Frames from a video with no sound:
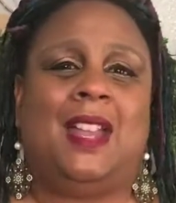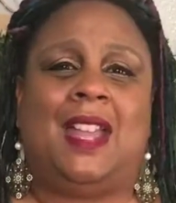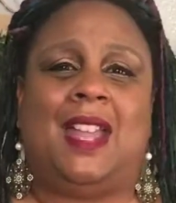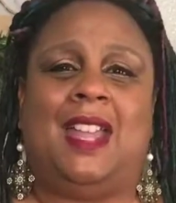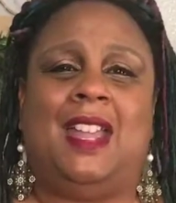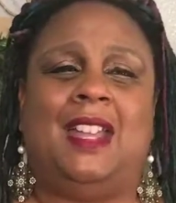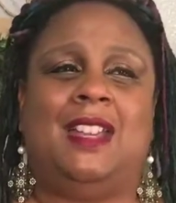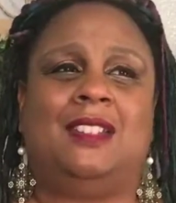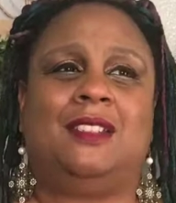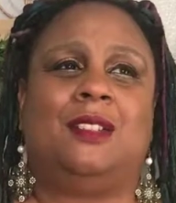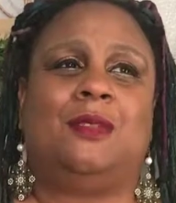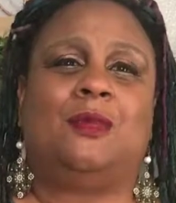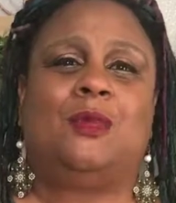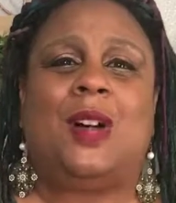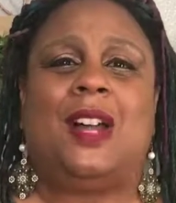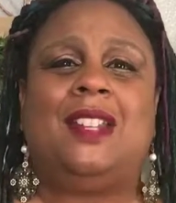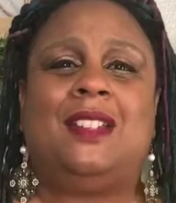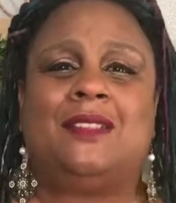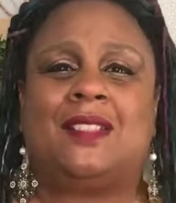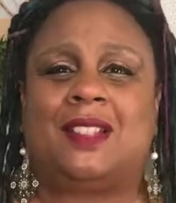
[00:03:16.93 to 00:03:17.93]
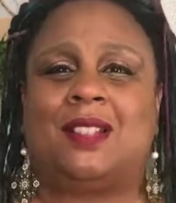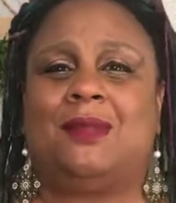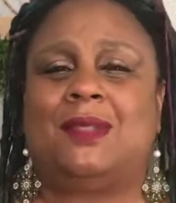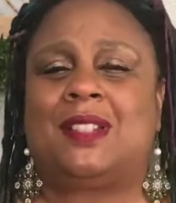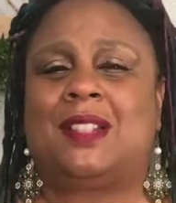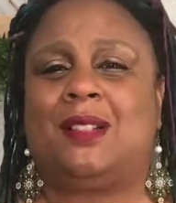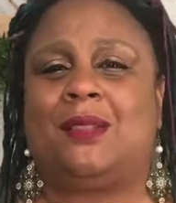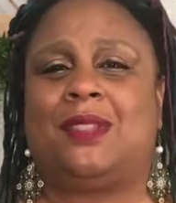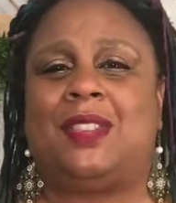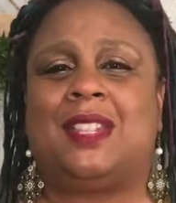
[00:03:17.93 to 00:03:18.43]
And what if
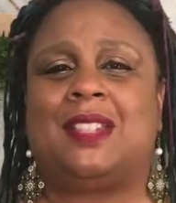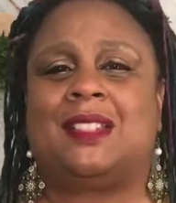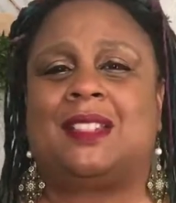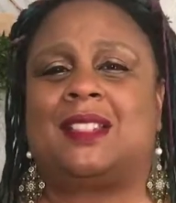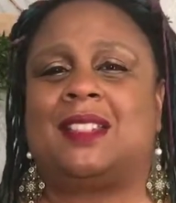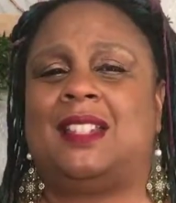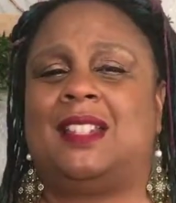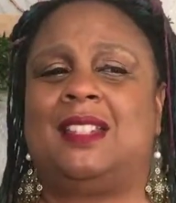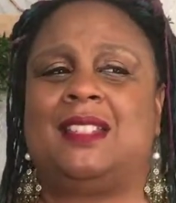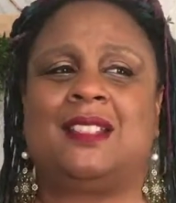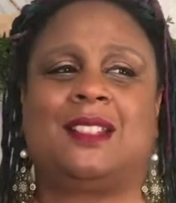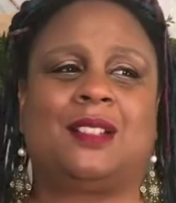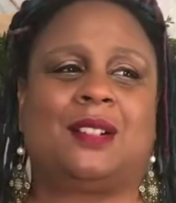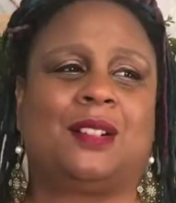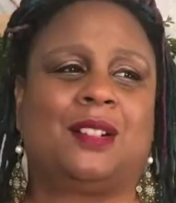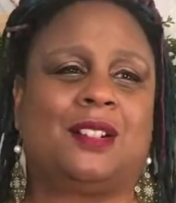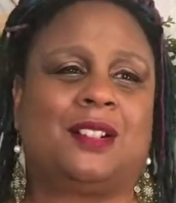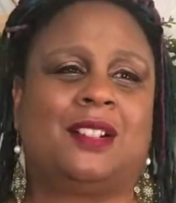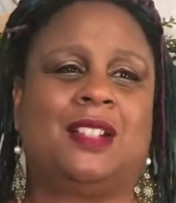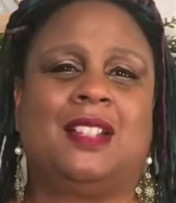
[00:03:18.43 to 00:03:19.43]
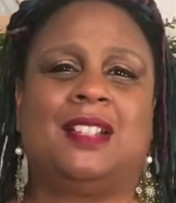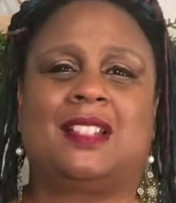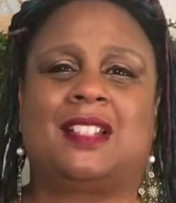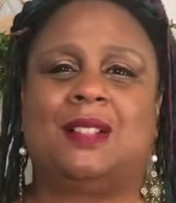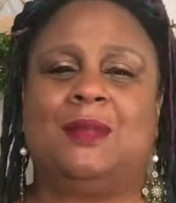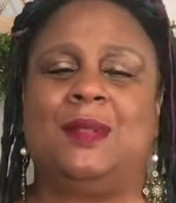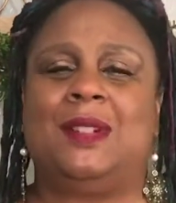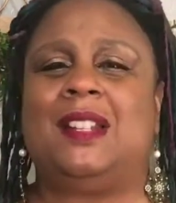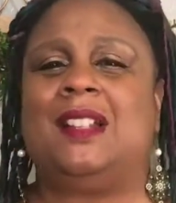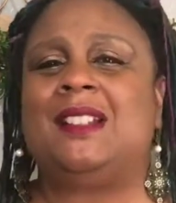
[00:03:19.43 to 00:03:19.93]
so-and-so thinks this or
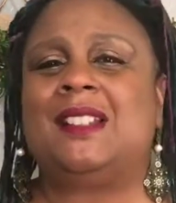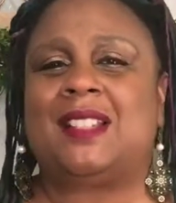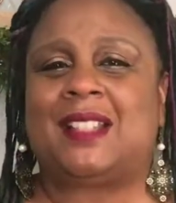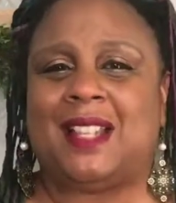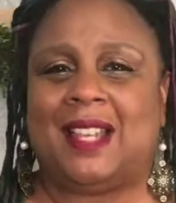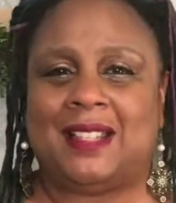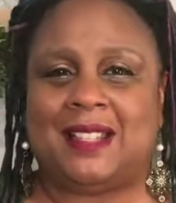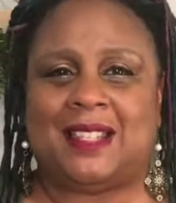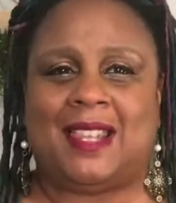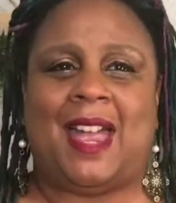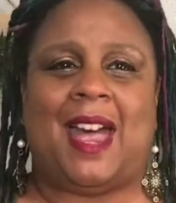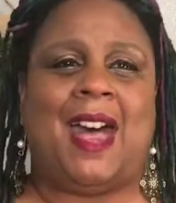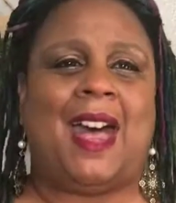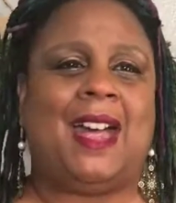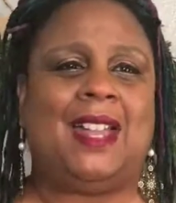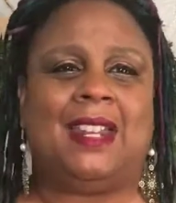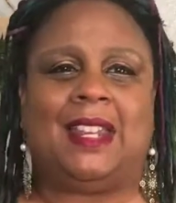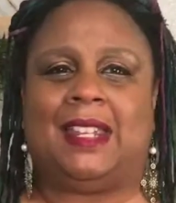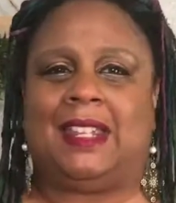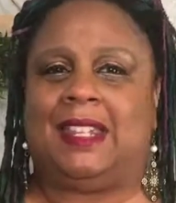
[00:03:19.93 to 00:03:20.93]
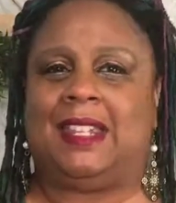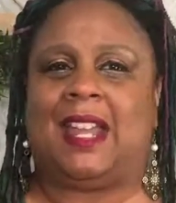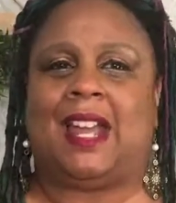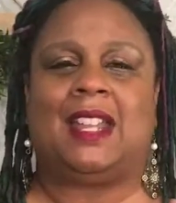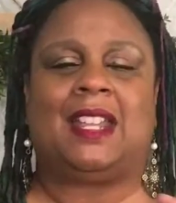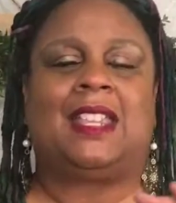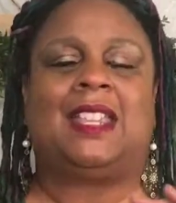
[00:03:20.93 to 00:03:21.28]
someone else says that? Yeah.